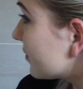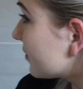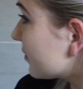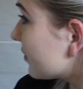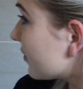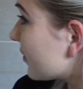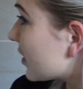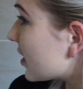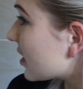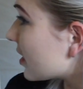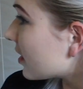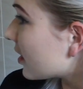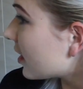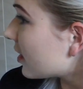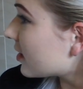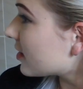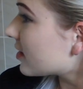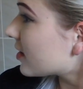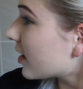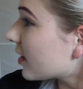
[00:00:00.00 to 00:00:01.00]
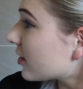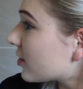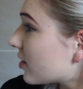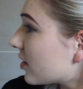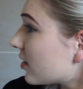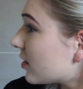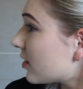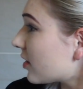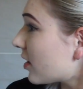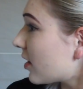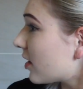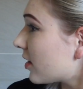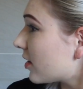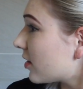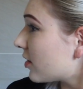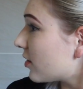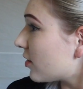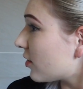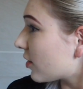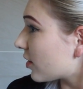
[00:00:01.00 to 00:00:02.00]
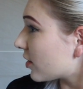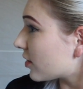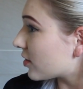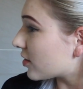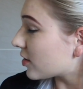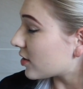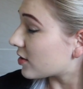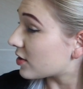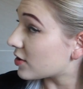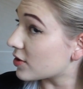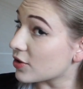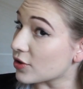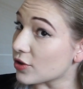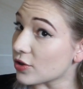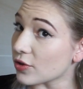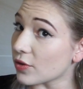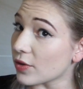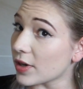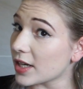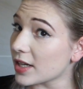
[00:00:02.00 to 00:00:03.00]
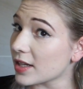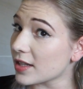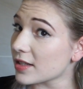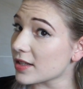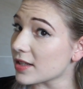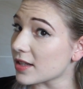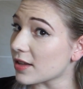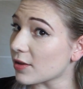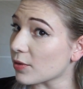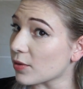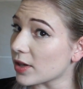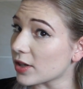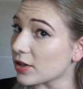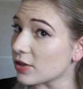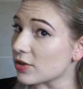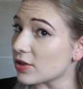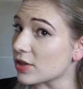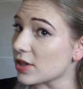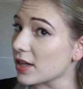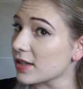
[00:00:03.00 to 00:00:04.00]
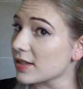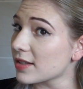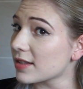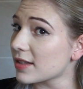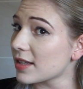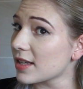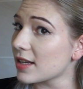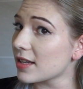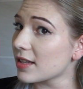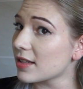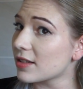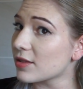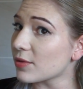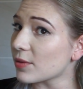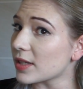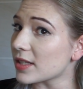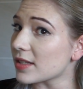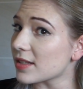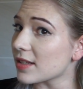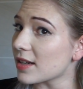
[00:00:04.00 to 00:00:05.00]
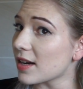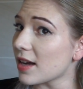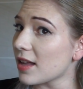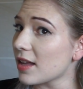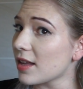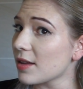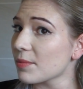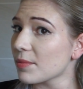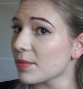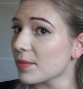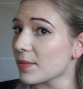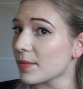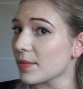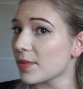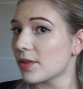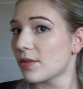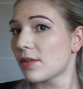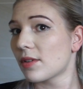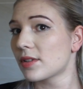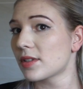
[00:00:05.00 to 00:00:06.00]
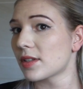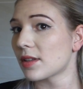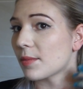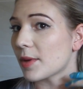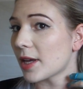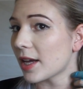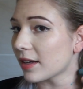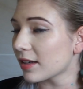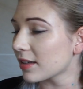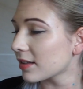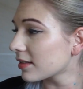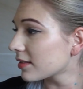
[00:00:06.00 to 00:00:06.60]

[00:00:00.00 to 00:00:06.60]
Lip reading: So another section done, you can just join it to the one you just did, twist it up, throw it to the back.